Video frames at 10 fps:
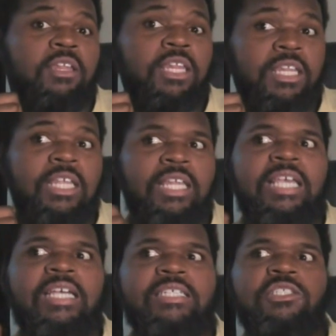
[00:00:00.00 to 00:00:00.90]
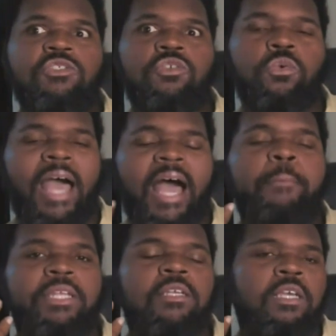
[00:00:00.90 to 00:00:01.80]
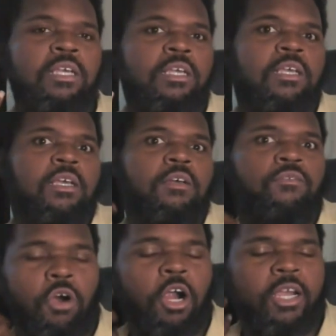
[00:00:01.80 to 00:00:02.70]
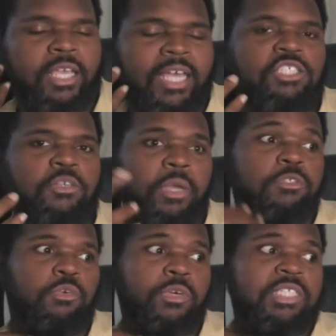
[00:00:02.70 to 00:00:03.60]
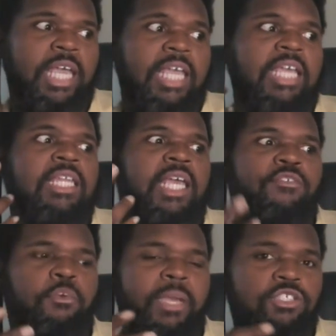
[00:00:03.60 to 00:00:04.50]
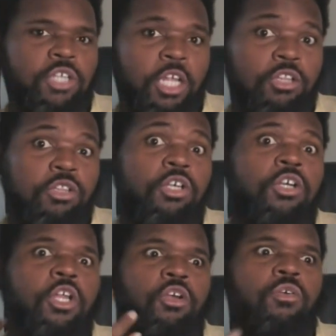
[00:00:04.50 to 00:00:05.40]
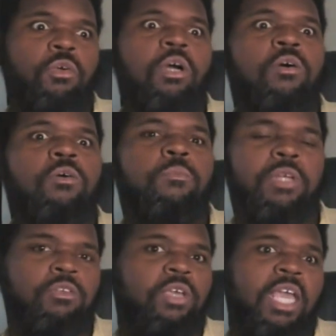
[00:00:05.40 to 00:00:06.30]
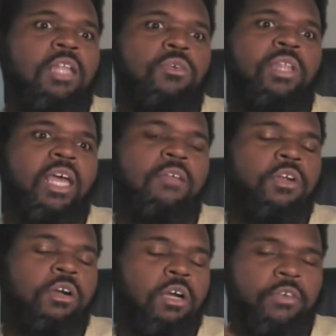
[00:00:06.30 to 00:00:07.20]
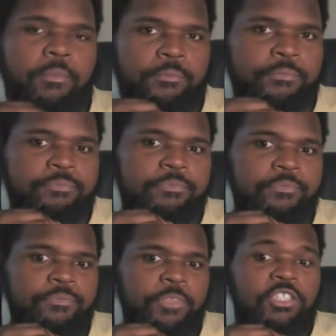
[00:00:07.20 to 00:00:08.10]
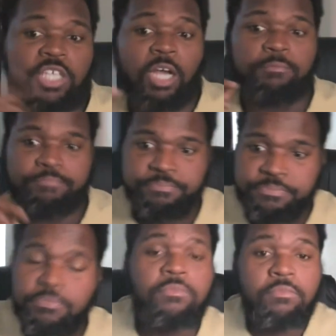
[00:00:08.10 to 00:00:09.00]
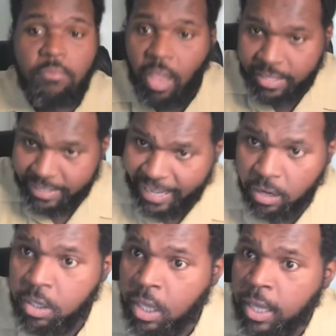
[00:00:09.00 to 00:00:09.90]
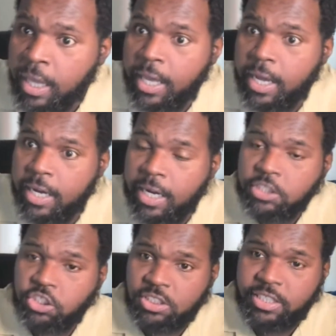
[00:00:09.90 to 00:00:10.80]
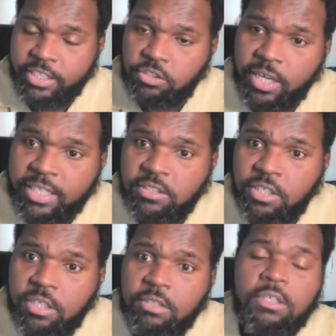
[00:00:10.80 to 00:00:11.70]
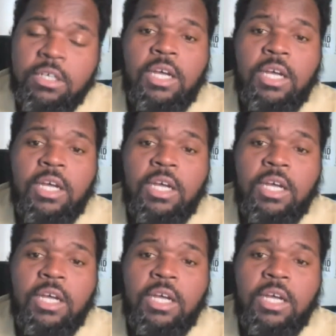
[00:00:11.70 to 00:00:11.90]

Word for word: needs to happen for our kids to be able to retain the information and learn and grow, but you can't do that if you're hungry. So now, just to let you guys know,